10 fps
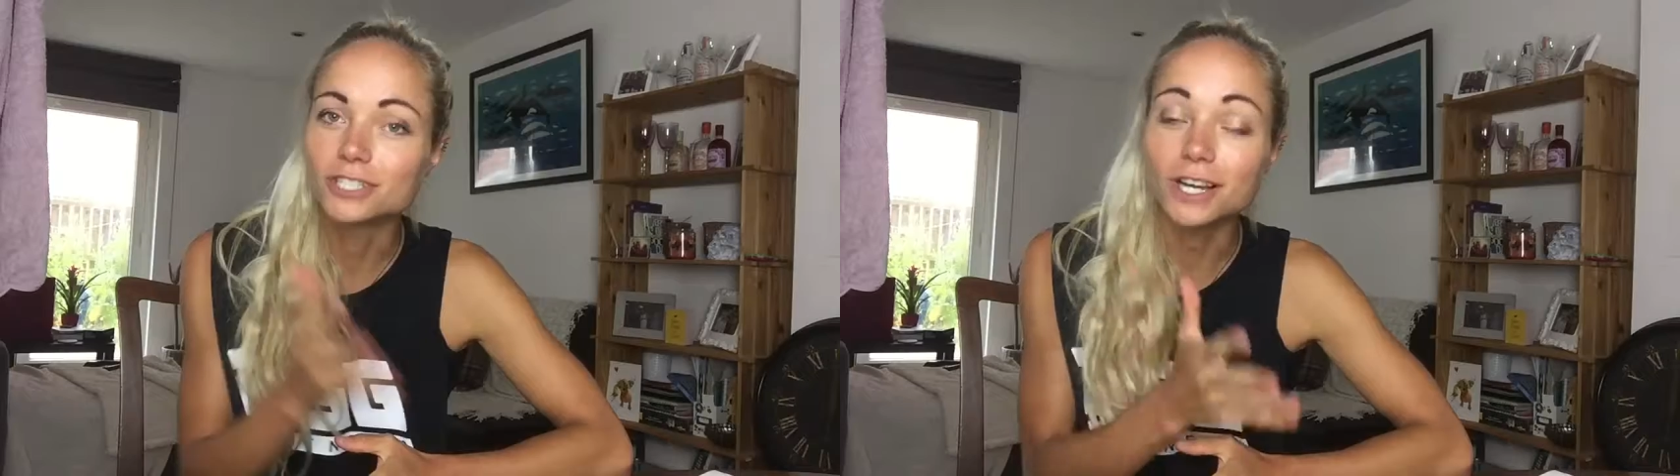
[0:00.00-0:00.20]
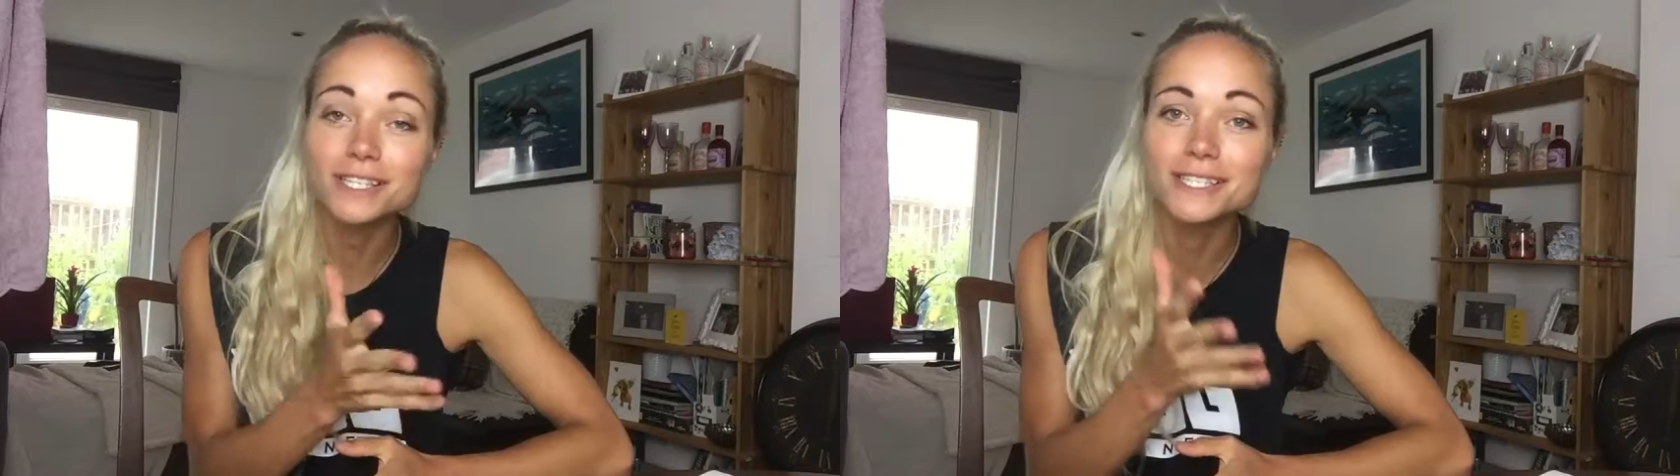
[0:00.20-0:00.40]

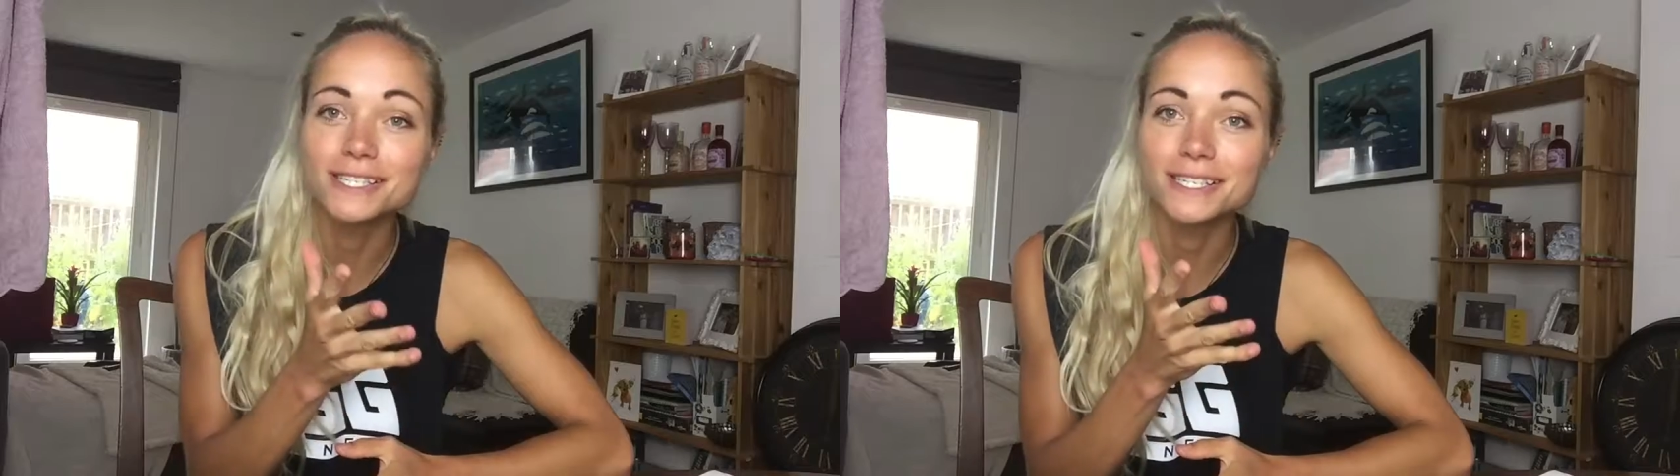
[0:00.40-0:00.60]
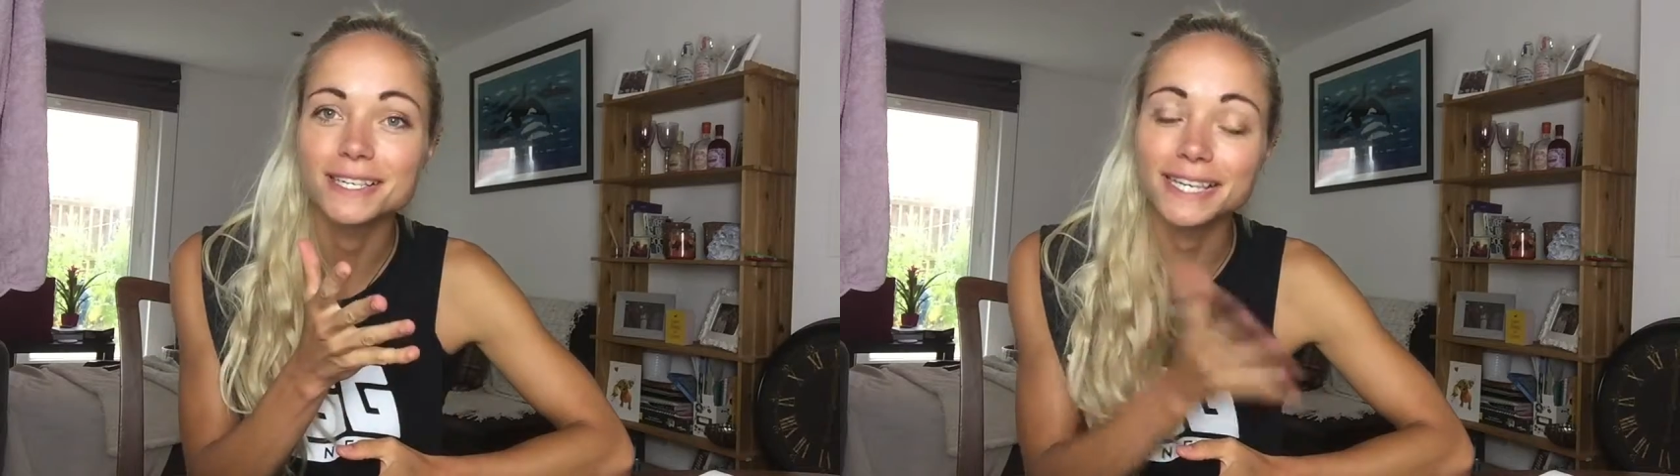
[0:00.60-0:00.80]

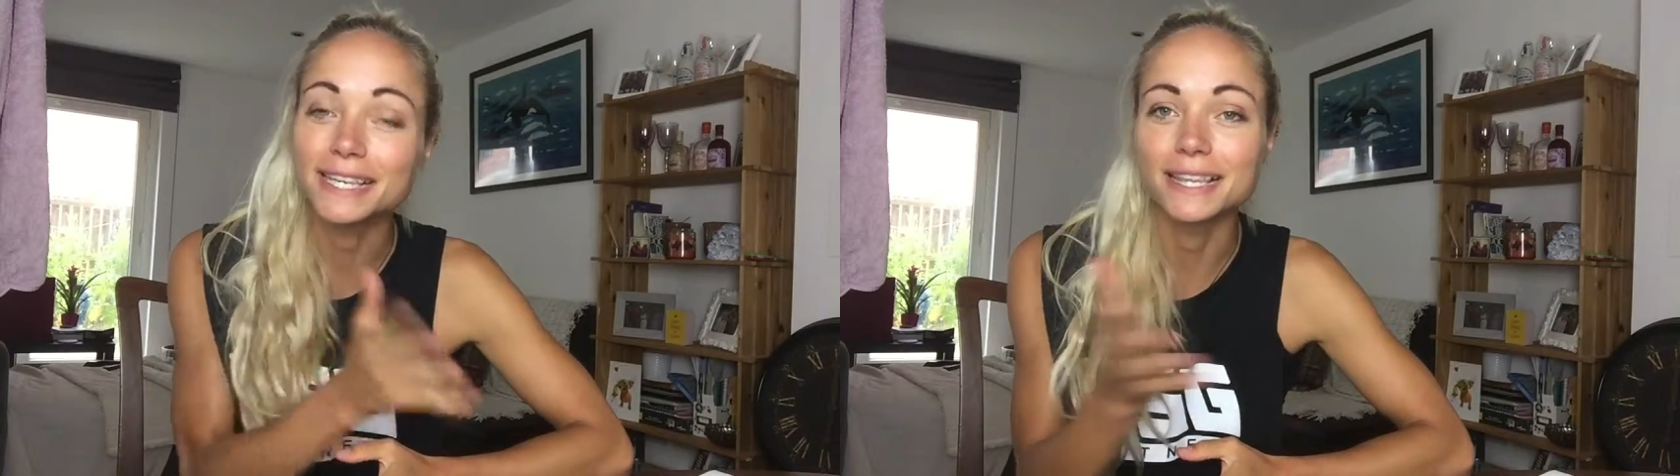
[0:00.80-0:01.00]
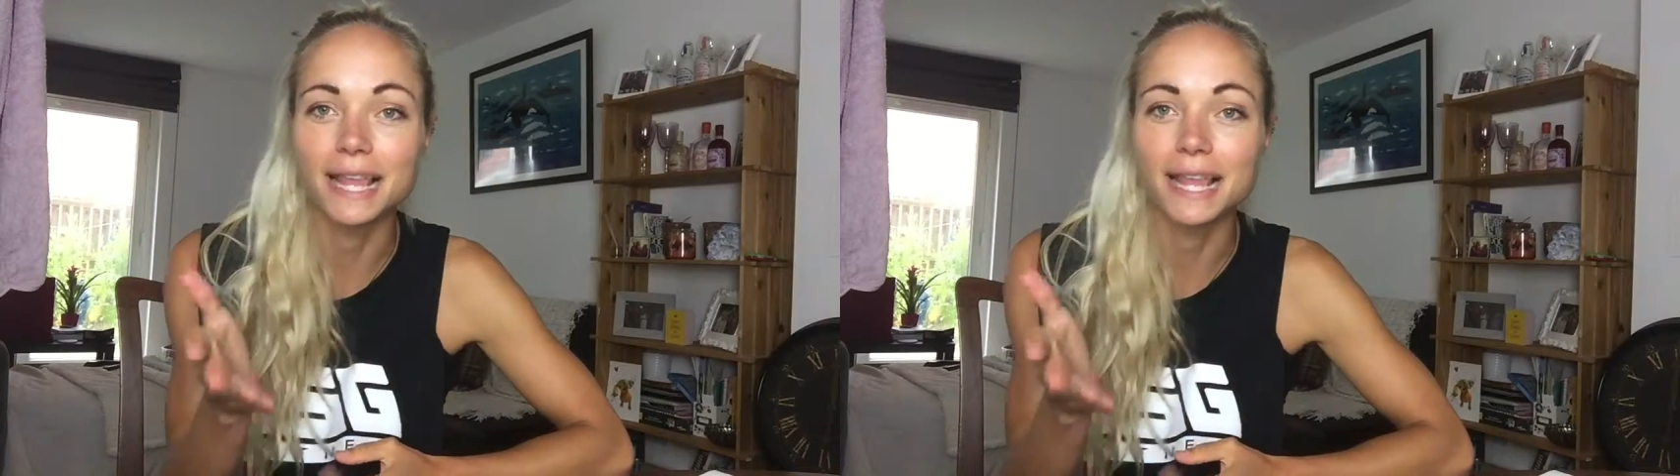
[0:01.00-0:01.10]
Just eat